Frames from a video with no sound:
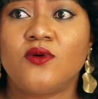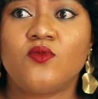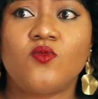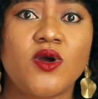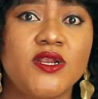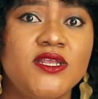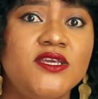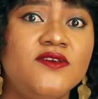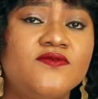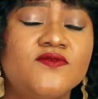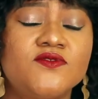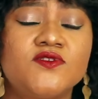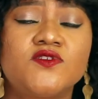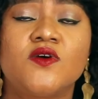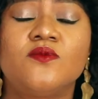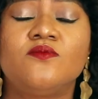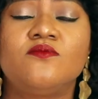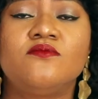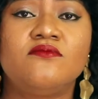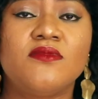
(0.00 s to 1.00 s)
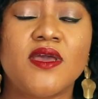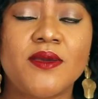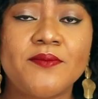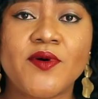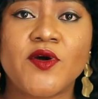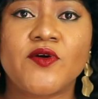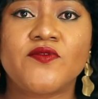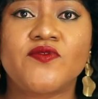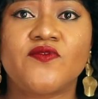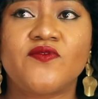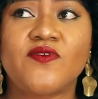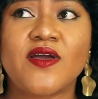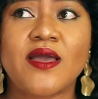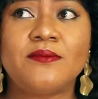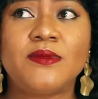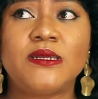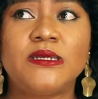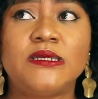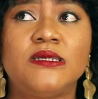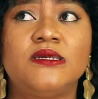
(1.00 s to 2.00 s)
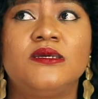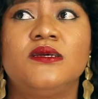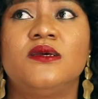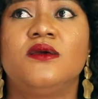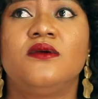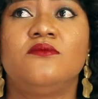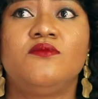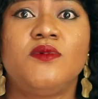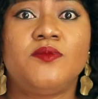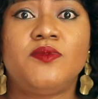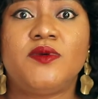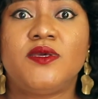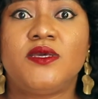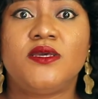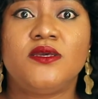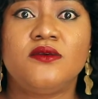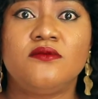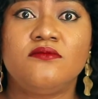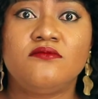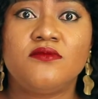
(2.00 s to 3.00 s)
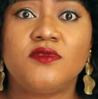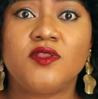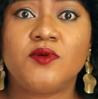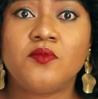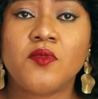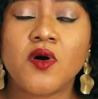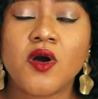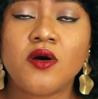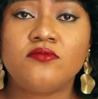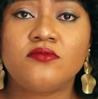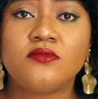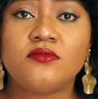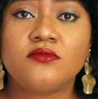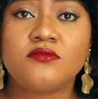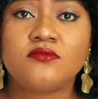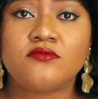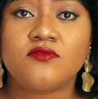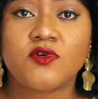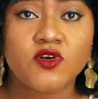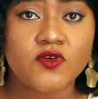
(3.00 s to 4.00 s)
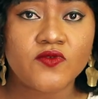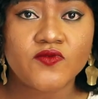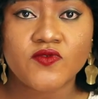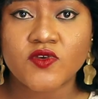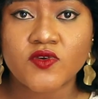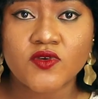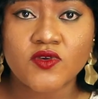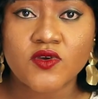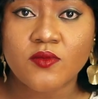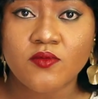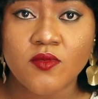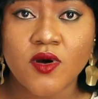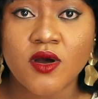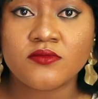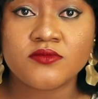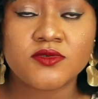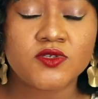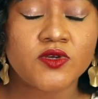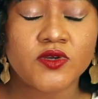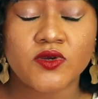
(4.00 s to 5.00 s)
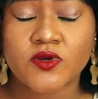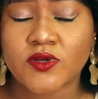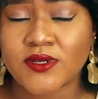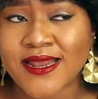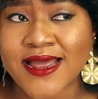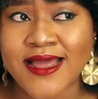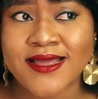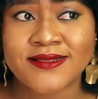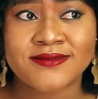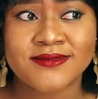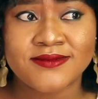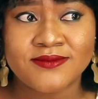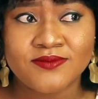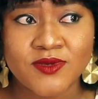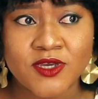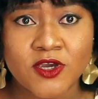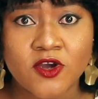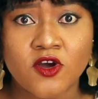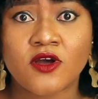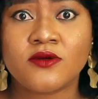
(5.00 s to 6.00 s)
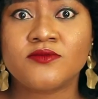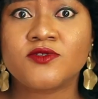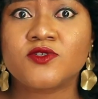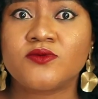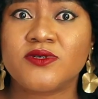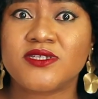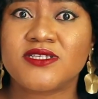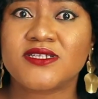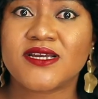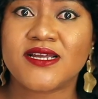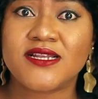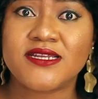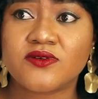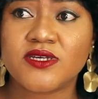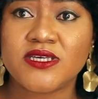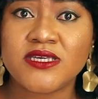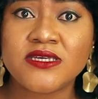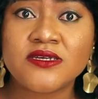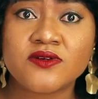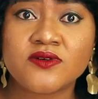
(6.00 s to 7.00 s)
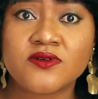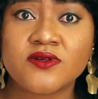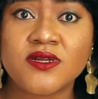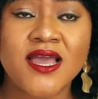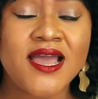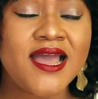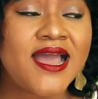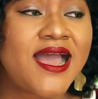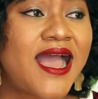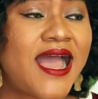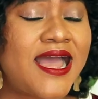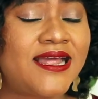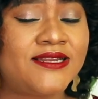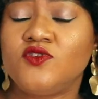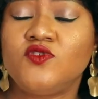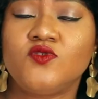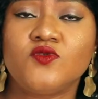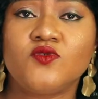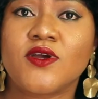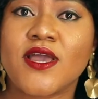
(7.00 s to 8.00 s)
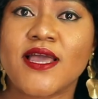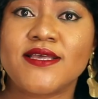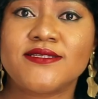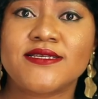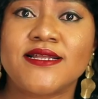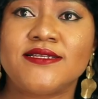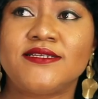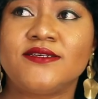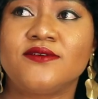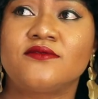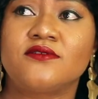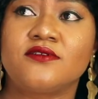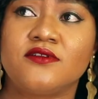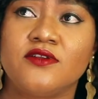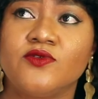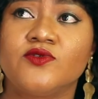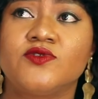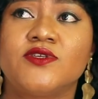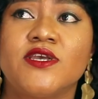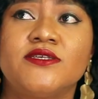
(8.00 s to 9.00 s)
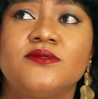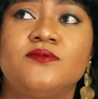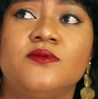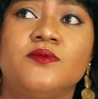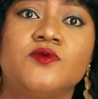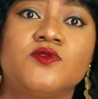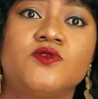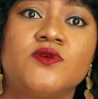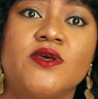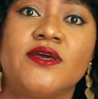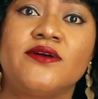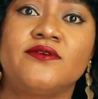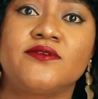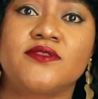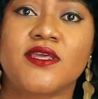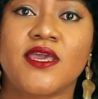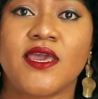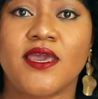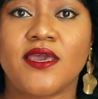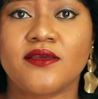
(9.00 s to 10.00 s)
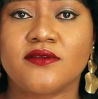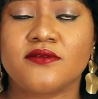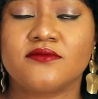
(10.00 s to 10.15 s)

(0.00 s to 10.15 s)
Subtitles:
What if some member of the family, maybe the mom, one of you, your moms or your dad, becomes critically ill, and you guys are the closest people to healthcare?